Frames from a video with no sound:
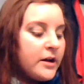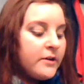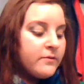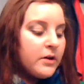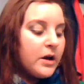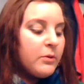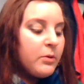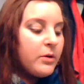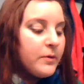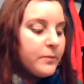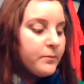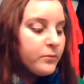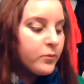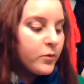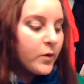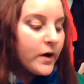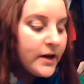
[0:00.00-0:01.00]
it from
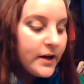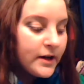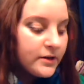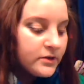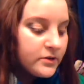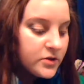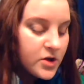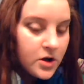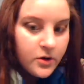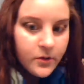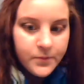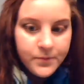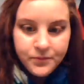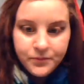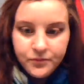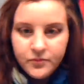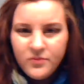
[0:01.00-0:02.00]
um, Rite Aid, so
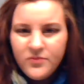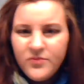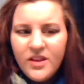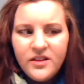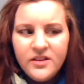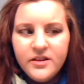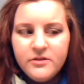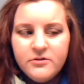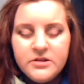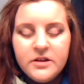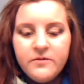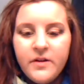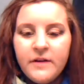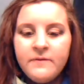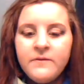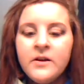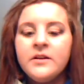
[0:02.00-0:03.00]
I think it was like
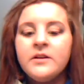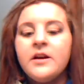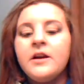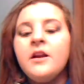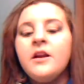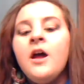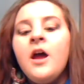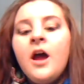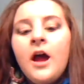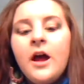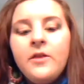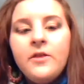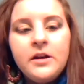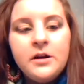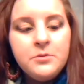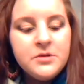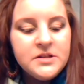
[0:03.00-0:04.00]
$5.99.
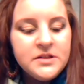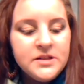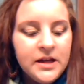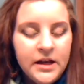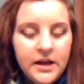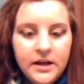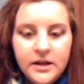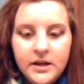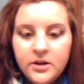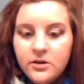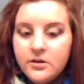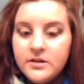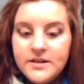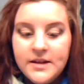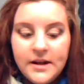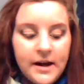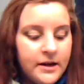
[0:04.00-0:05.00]
And then I'm just taking, you
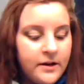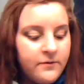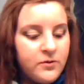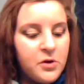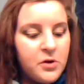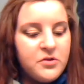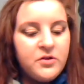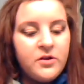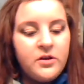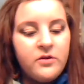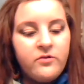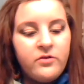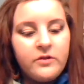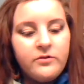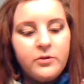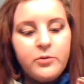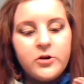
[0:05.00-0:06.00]
can take any fluffy,
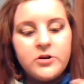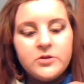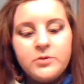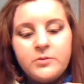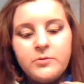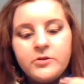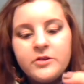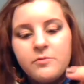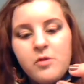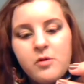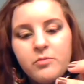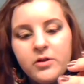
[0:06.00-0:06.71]
fluffy brush, but I'm using my